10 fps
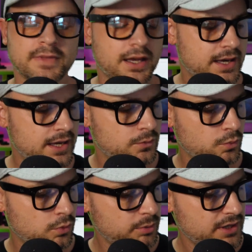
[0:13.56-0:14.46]

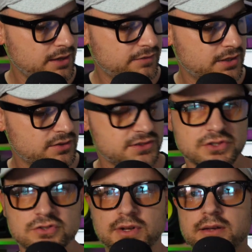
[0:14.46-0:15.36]
And what we have here is an
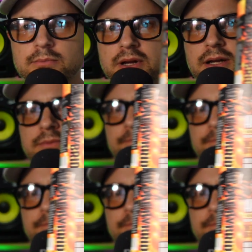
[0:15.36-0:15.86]
Australian brand